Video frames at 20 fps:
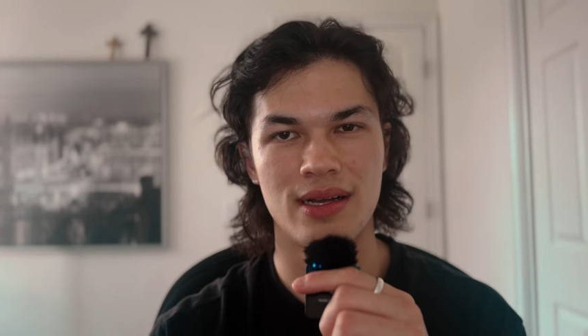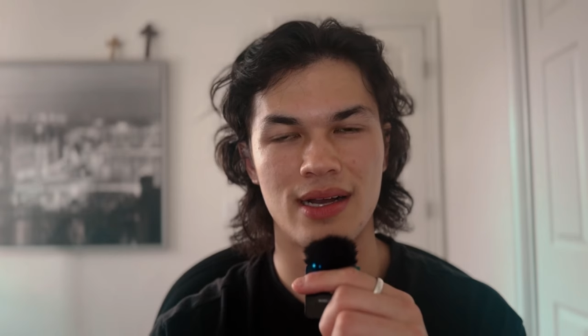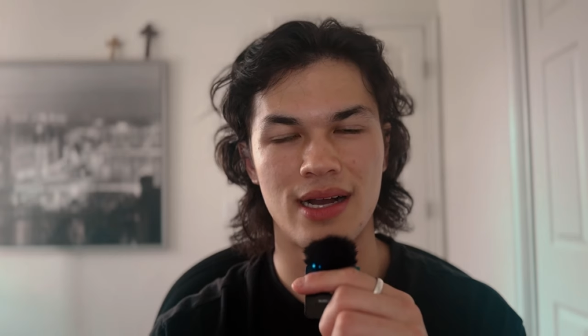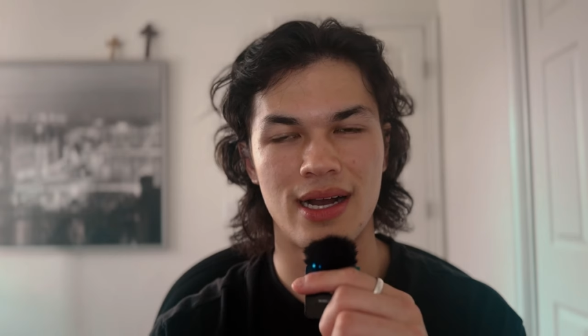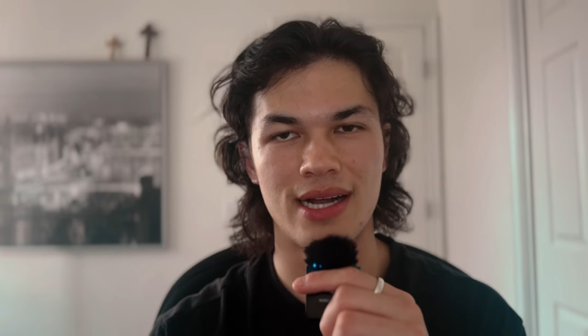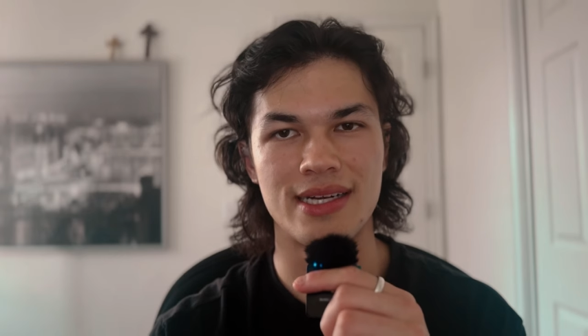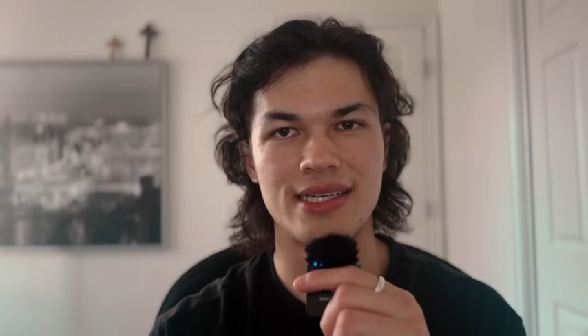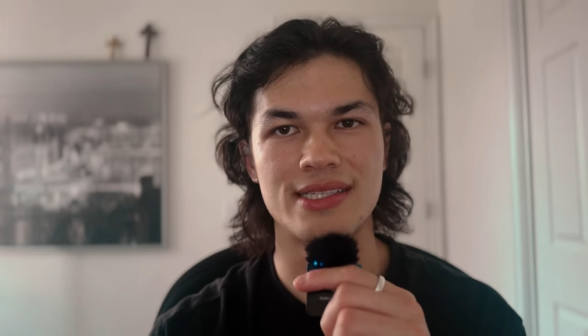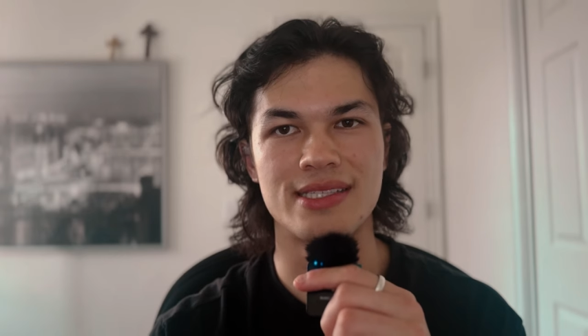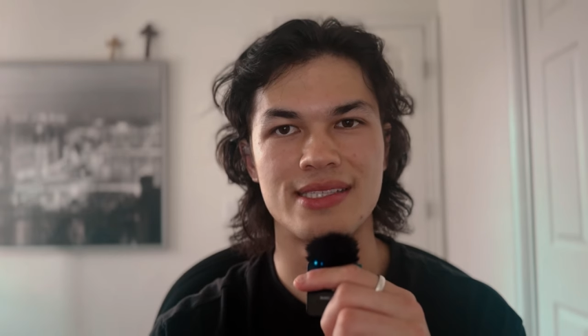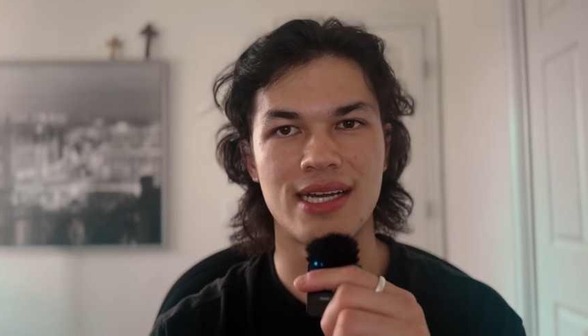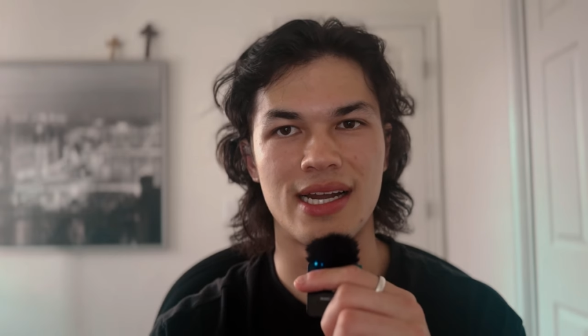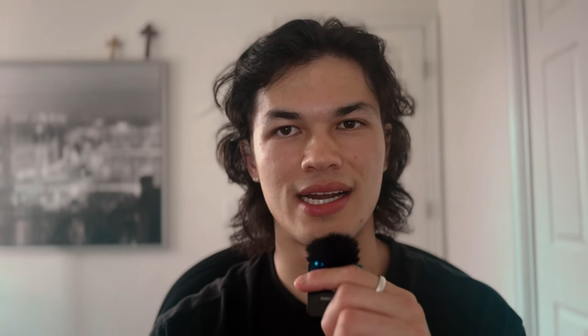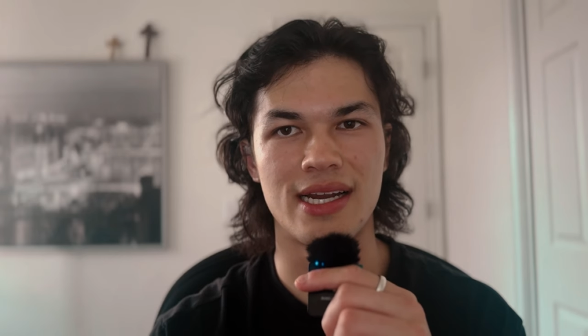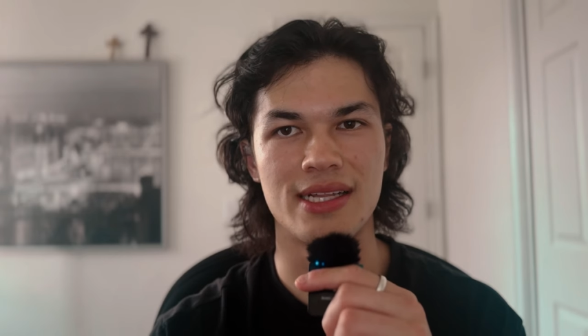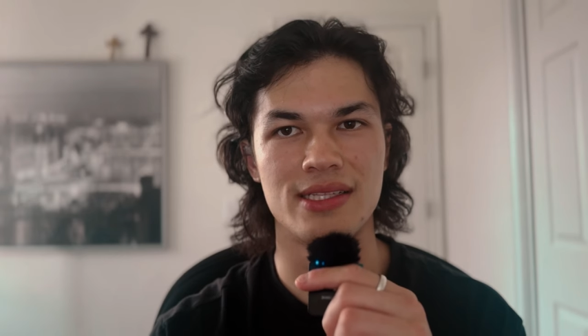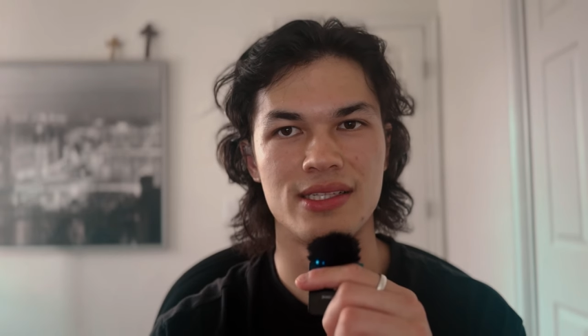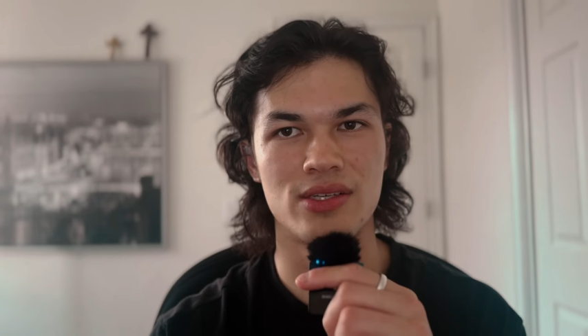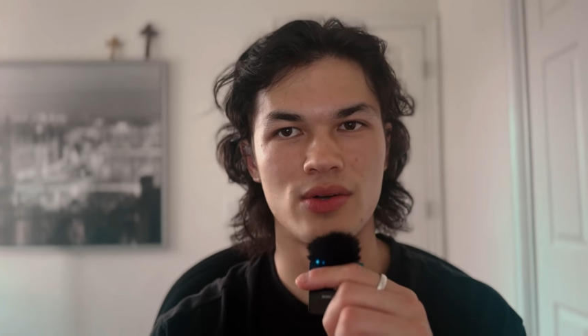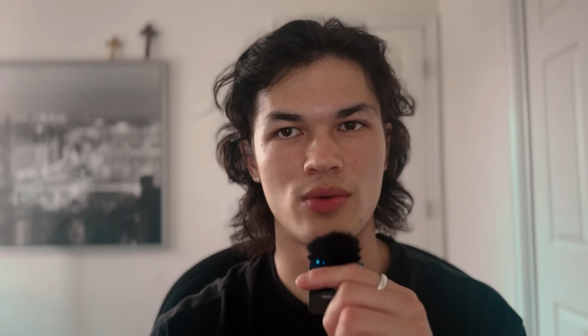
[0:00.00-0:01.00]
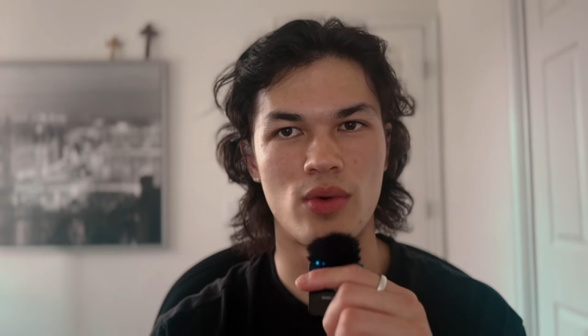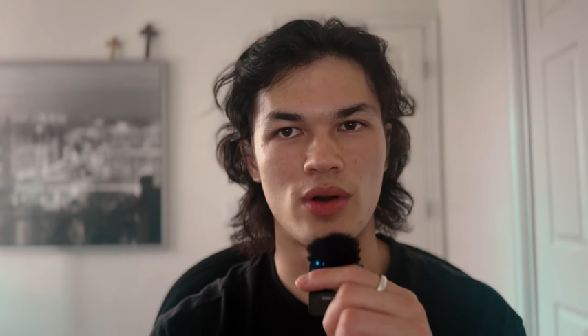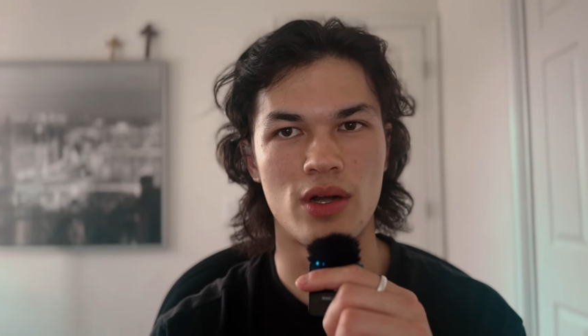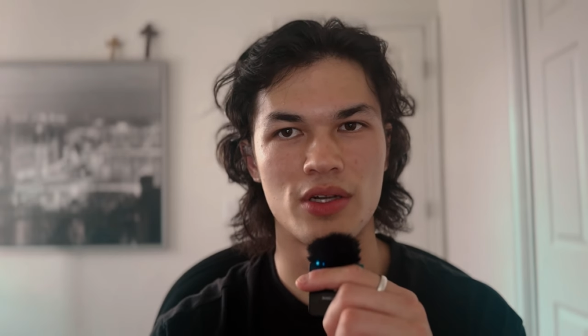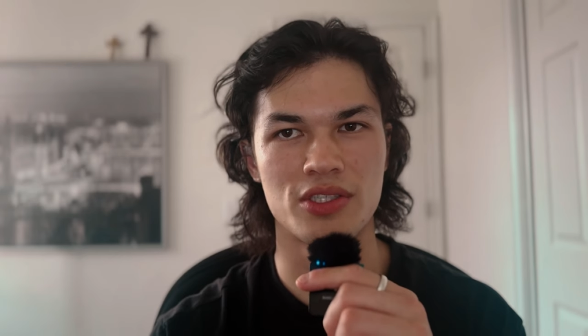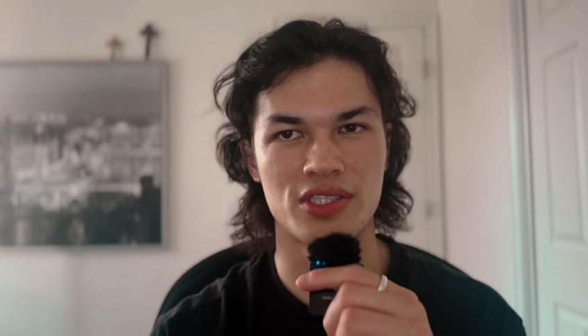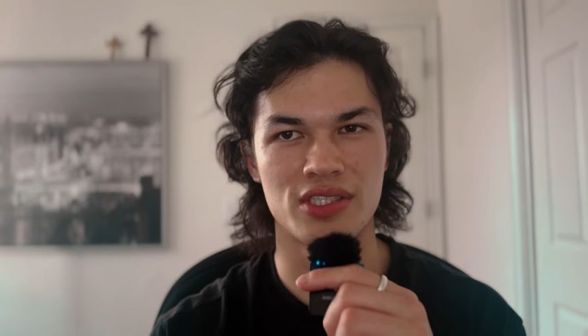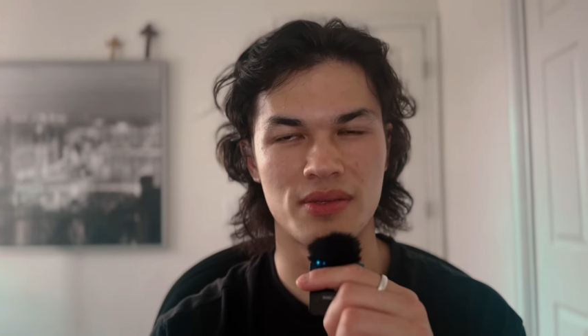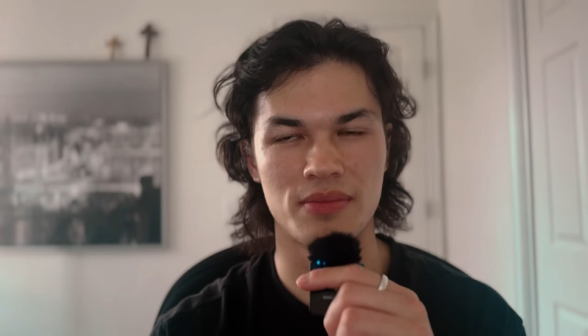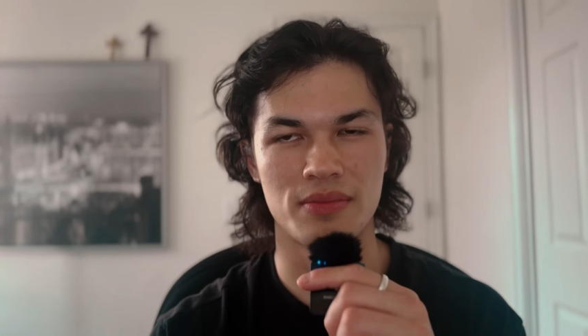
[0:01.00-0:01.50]
I decided to
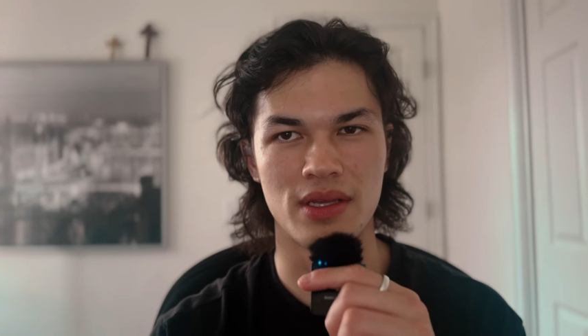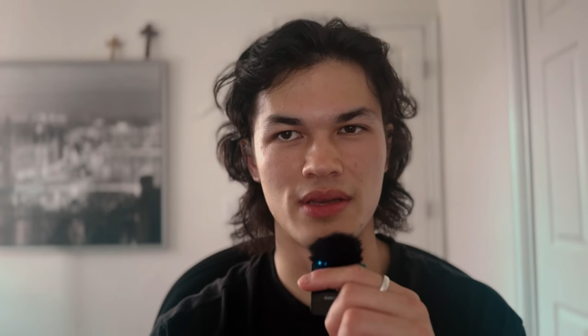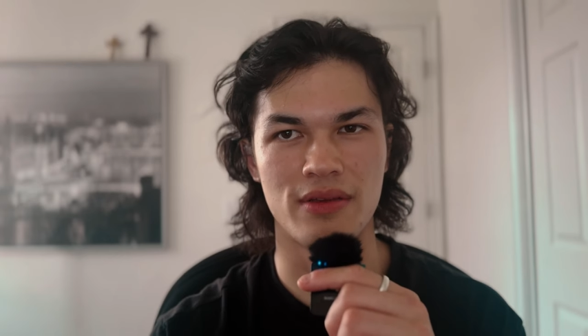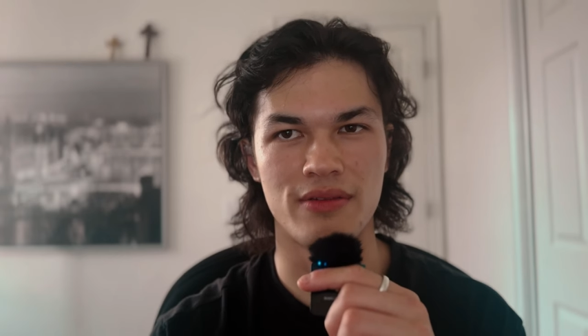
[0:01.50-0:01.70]
watch something